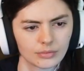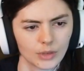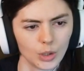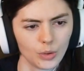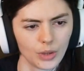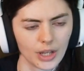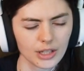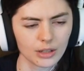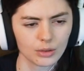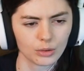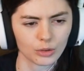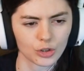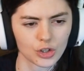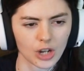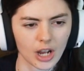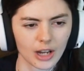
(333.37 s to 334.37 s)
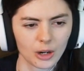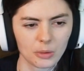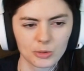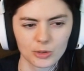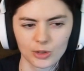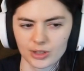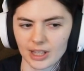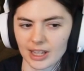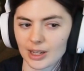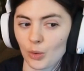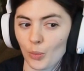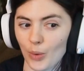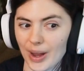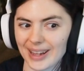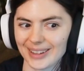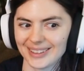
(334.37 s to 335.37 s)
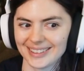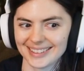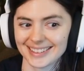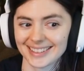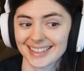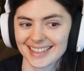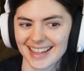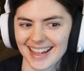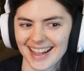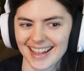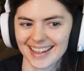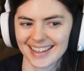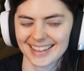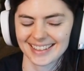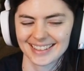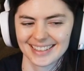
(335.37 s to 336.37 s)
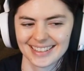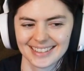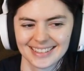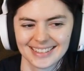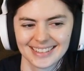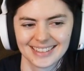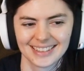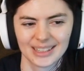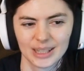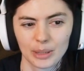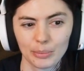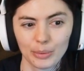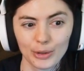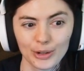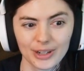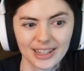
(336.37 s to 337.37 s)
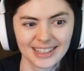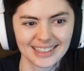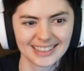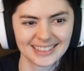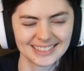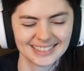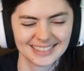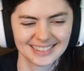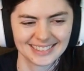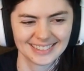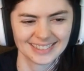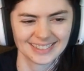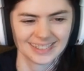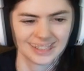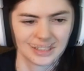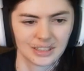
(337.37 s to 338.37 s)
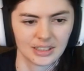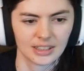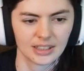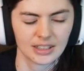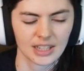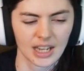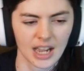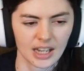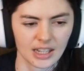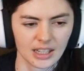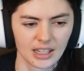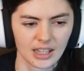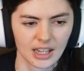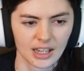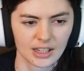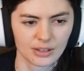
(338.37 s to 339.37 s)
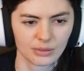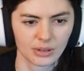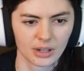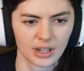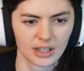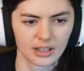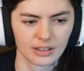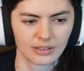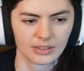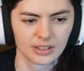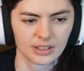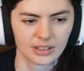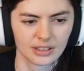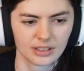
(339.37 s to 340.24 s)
Ooh, that's a cool shot. It almost looks like a whale in the sky. A Purrgil. Daddy has arrived.